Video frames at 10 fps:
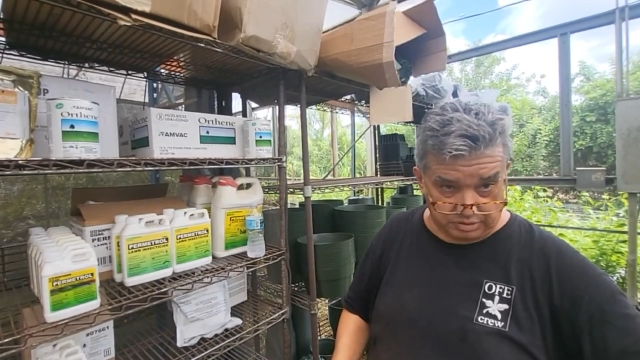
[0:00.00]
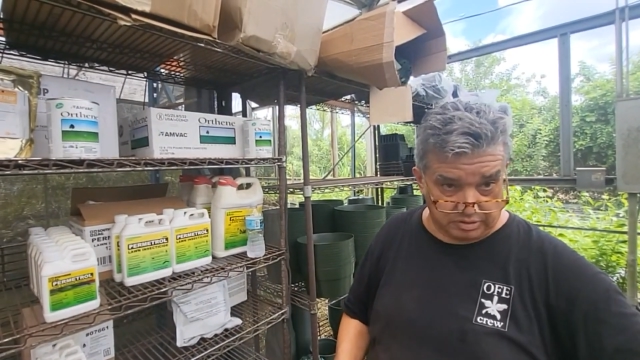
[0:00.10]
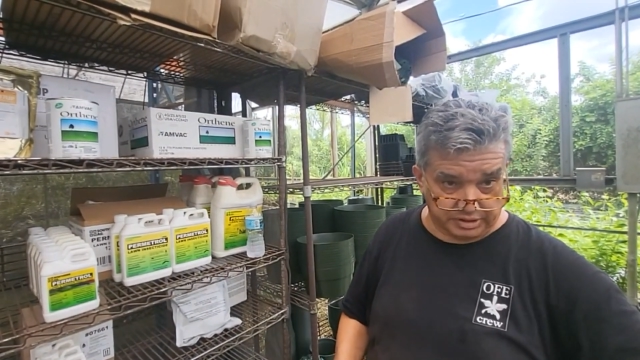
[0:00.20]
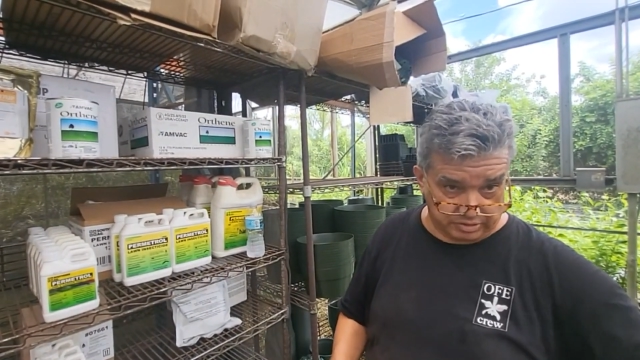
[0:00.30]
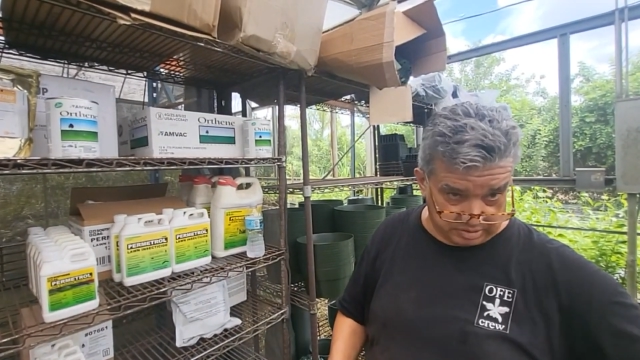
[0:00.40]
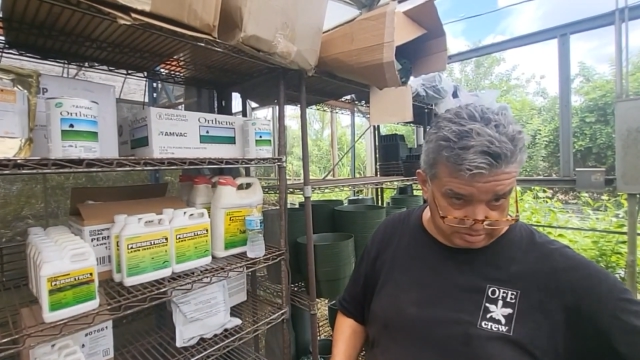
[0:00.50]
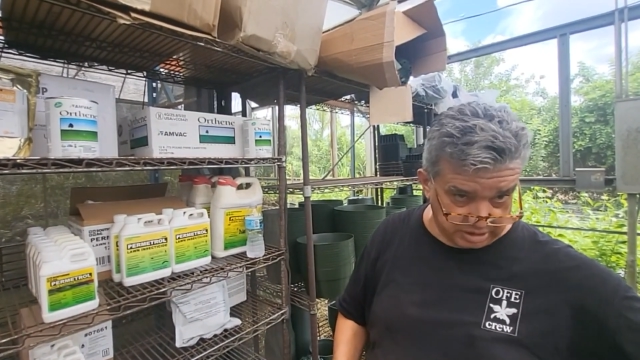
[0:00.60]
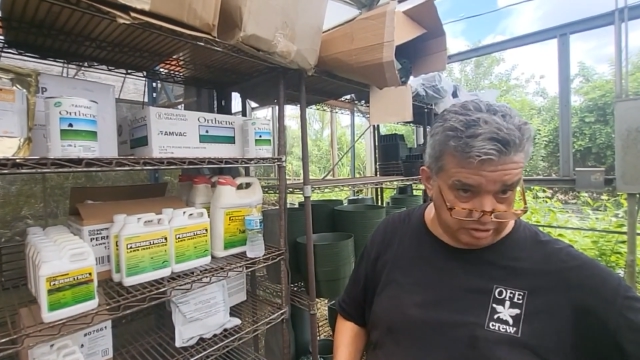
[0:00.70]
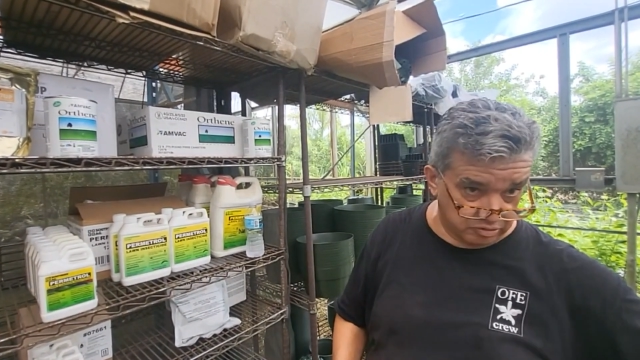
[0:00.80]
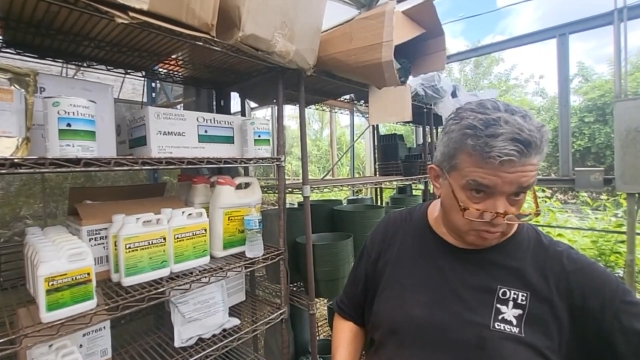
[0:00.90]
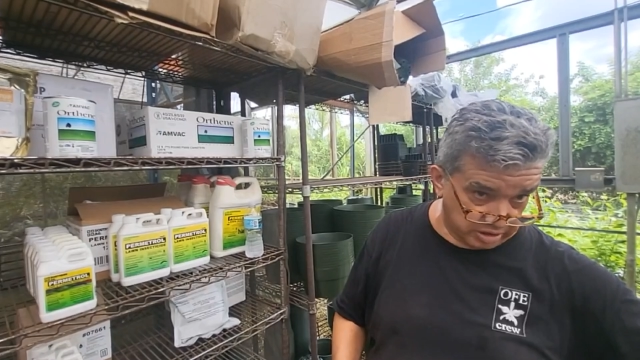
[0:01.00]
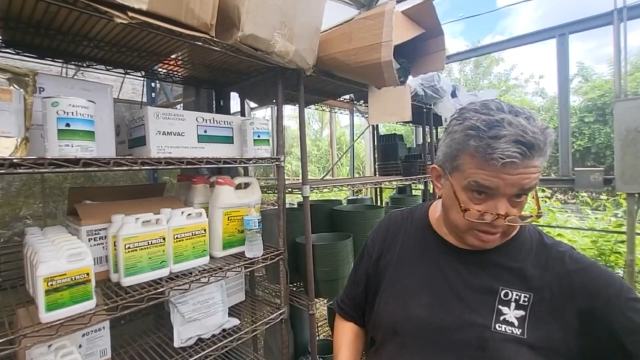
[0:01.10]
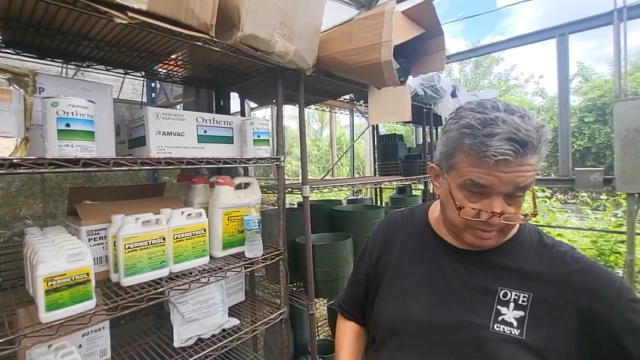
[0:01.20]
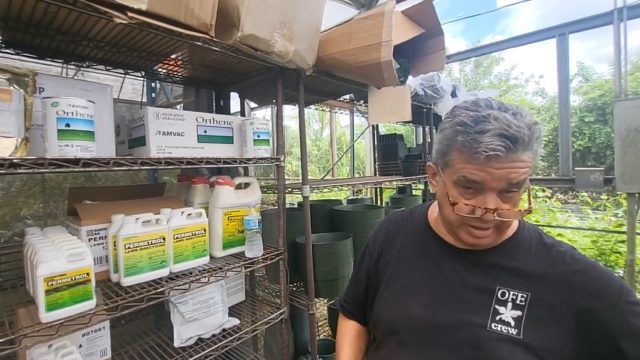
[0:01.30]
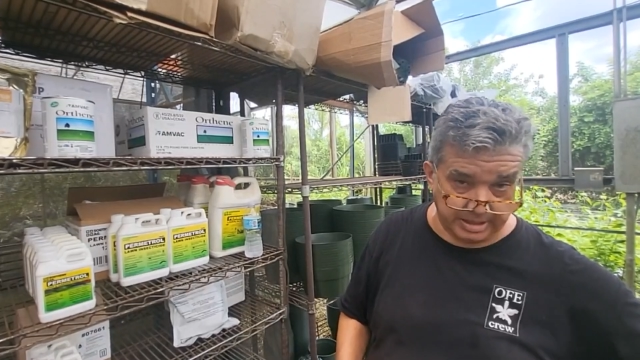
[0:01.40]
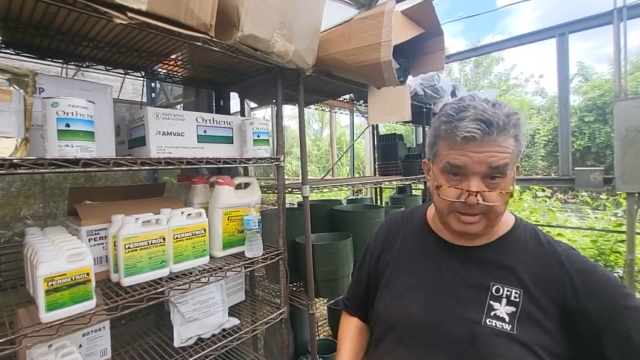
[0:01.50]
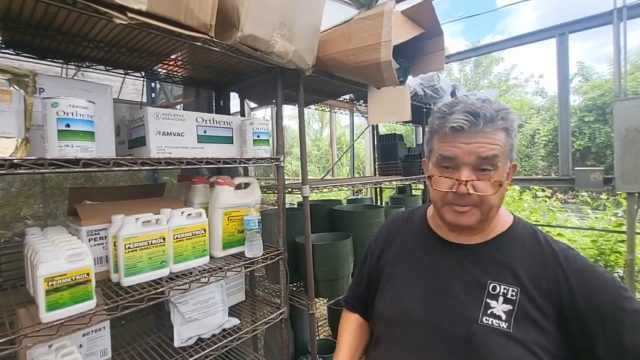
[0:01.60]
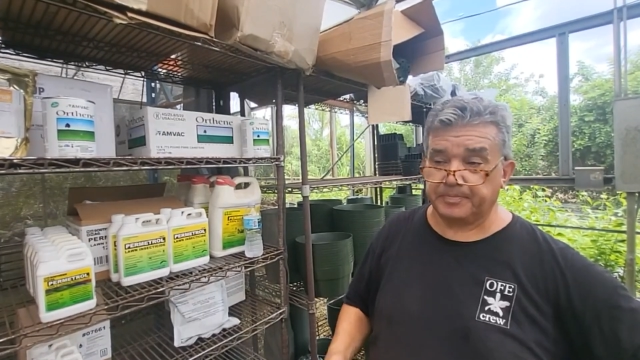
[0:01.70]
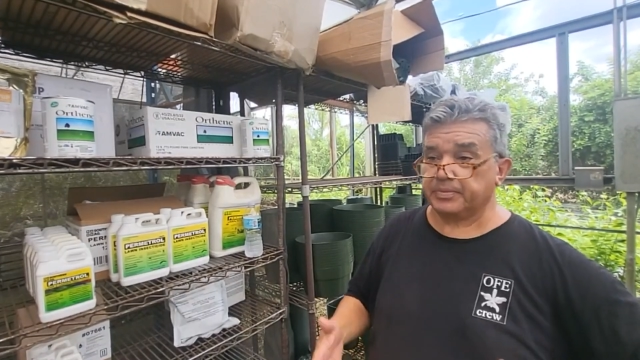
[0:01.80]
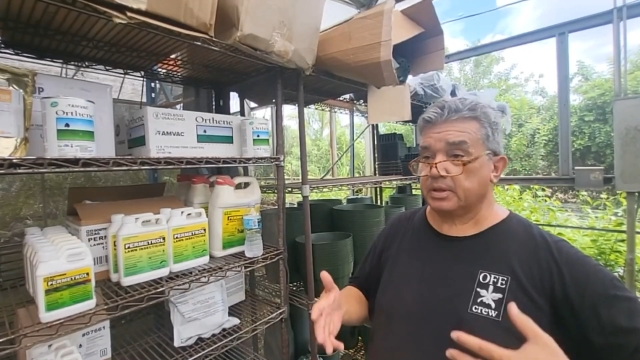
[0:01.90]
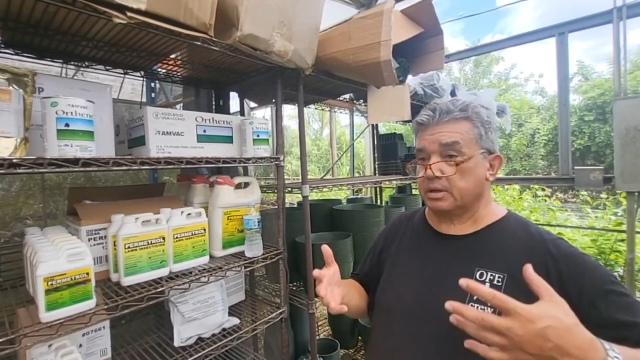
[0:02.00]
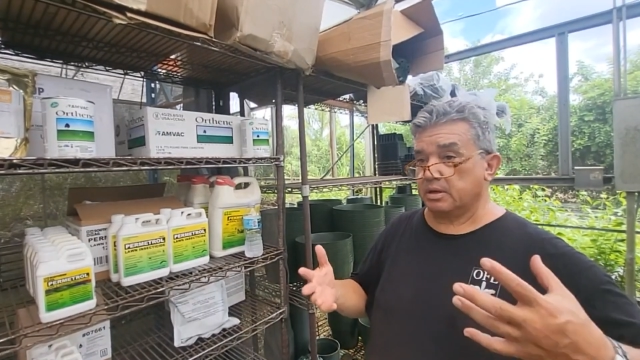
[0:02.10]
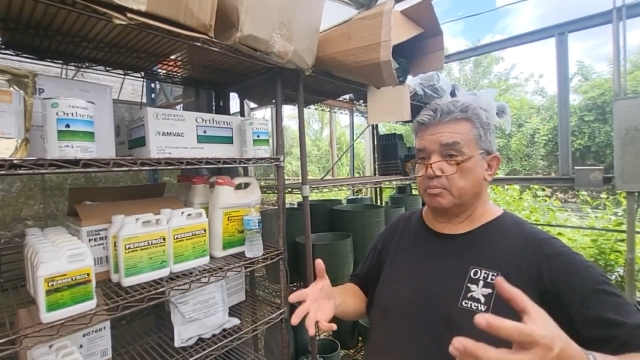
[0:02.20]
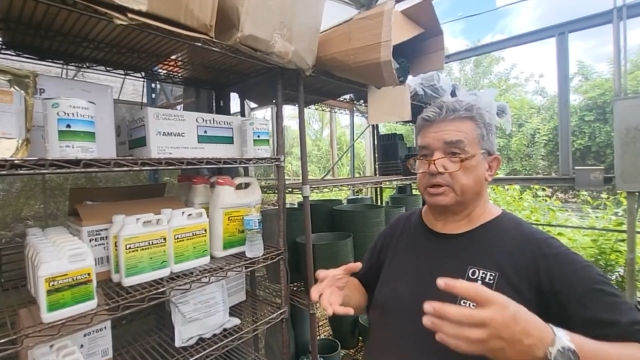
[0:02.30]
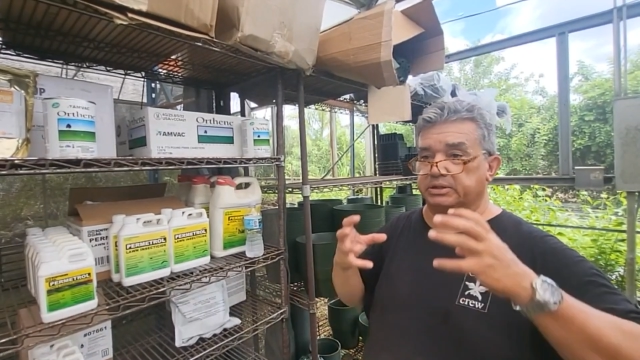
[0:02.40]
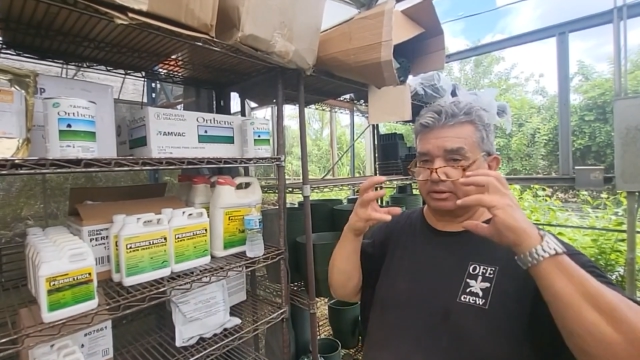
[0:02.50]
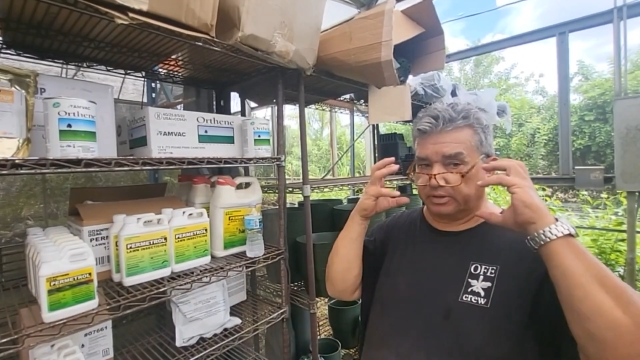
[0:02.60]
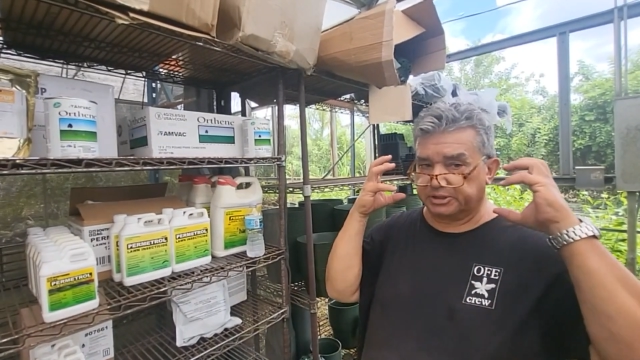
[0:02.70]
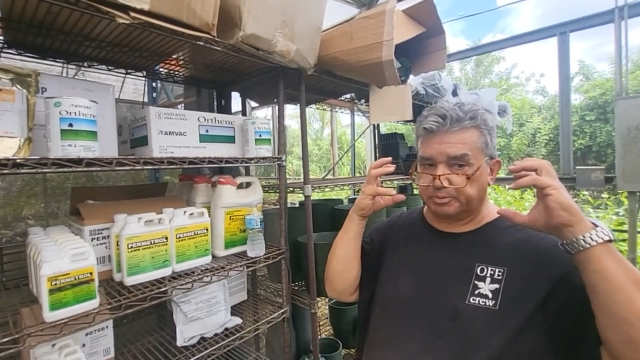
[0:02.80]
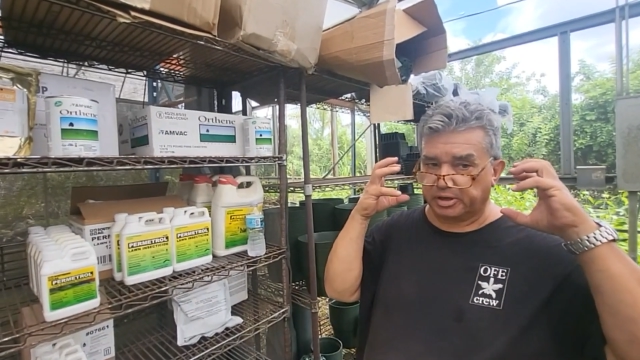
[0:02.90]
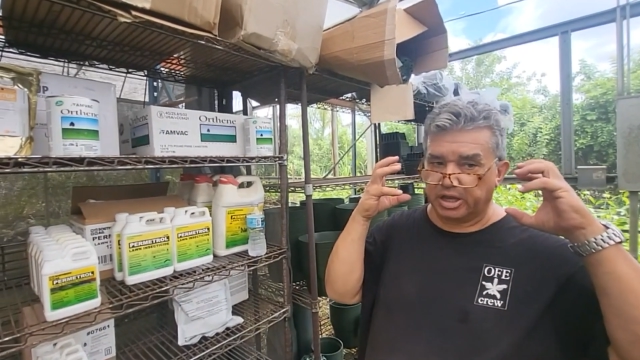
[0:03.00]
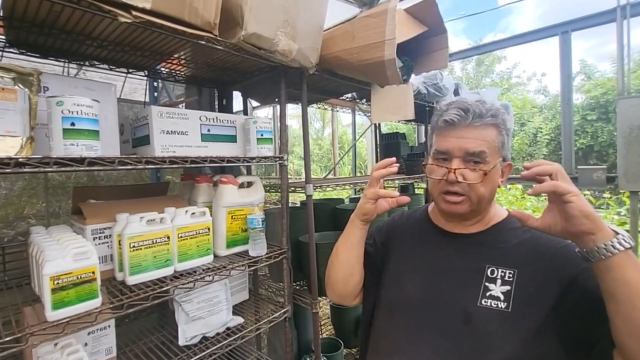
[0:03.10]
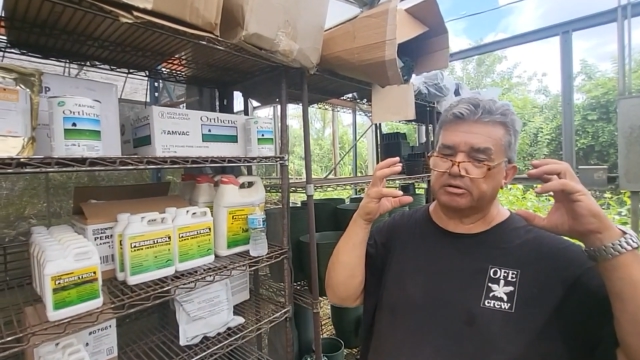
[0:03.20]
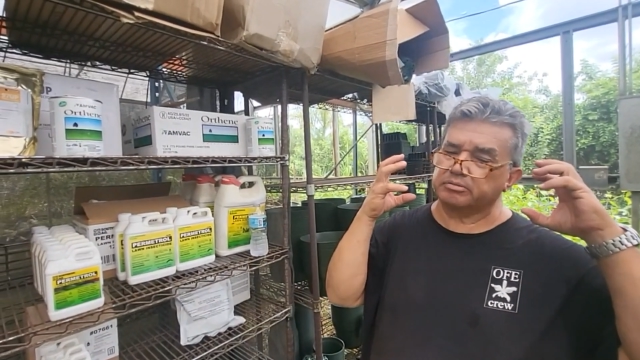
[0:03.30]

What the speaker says: that you don't wear every day. But the respirator,